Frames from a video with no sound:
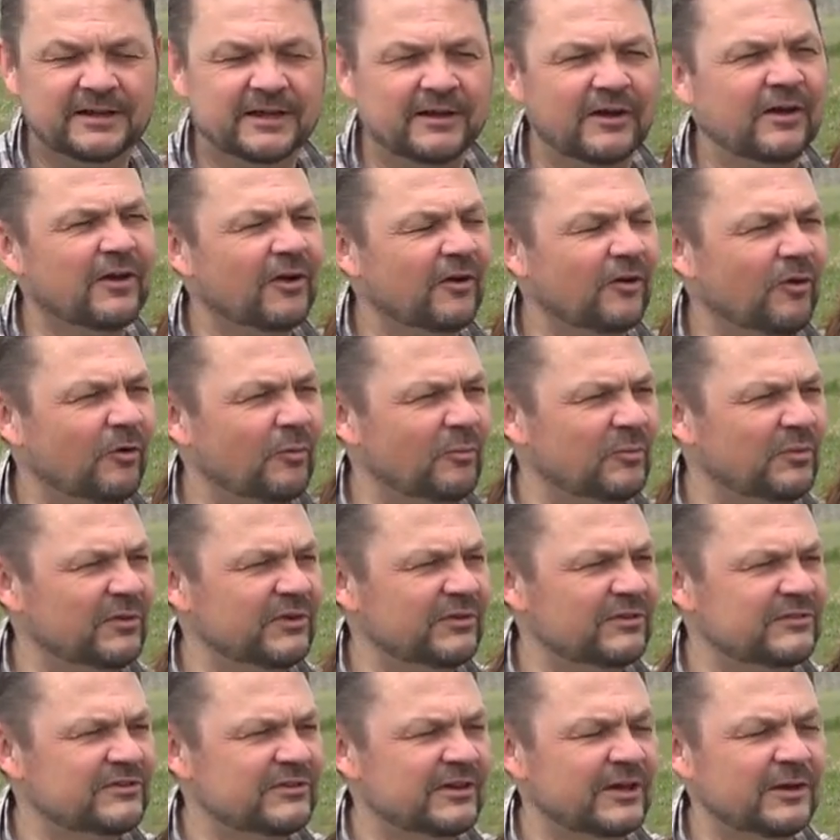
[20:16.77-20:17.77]
going on,
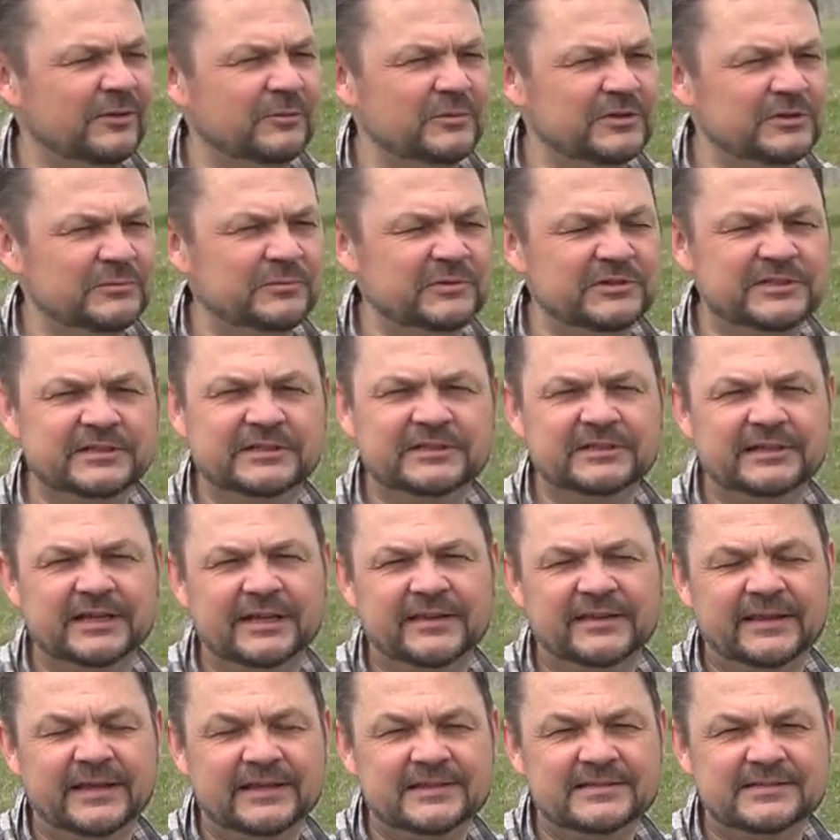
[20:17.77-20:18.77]
but uh, we, we didn't
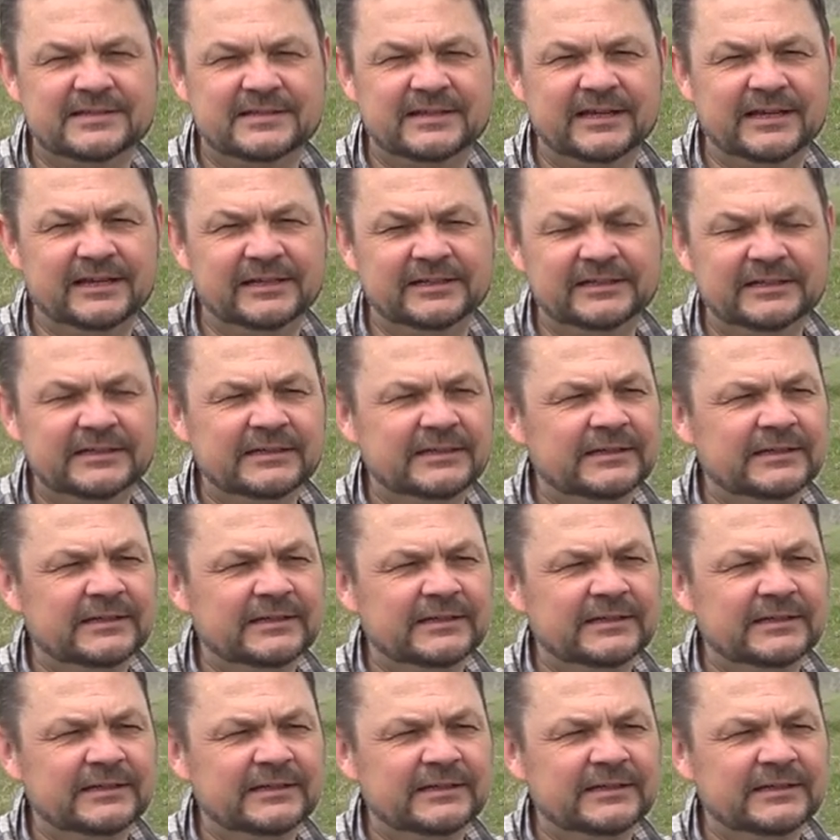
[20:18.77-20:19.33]
get that today.